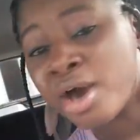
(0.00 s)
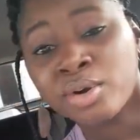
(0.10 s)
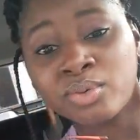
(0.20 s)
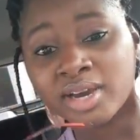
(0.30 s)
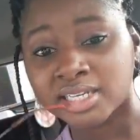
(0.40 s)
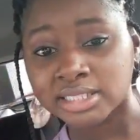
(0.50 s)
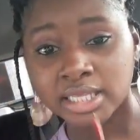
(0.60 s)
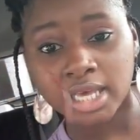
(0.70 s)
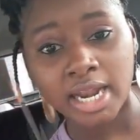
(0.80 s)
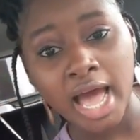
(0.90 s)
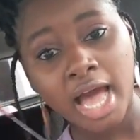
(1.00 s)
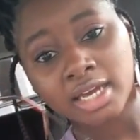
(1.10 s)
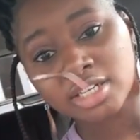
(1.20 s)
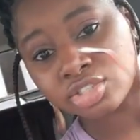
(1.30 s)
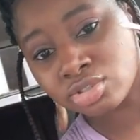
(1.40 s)
Wish that I
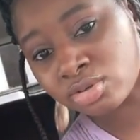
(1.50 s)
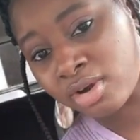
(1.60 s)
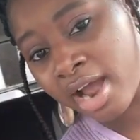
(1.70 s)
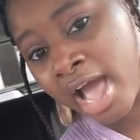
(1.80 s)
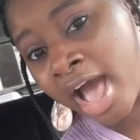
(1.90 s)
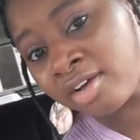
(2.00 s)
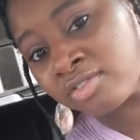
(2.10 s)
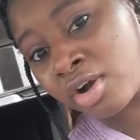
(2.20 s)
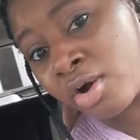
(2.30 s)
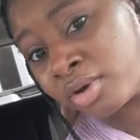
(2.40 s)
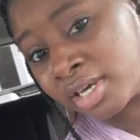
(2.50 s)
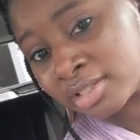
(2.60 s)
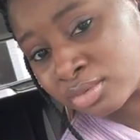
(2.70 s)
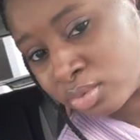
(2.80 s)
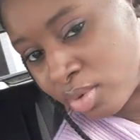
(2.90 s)
could travel his
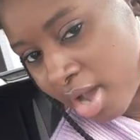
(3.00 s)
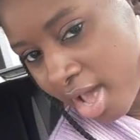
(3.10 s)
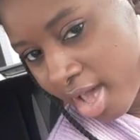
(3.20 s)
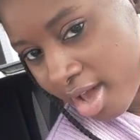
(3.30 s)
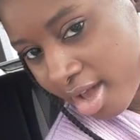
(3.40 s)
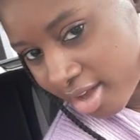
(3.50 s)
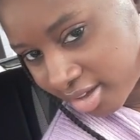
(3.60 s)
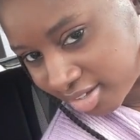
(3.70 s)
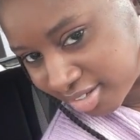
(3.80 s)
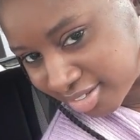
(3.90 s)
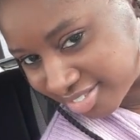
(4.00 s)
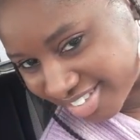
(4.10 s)
way.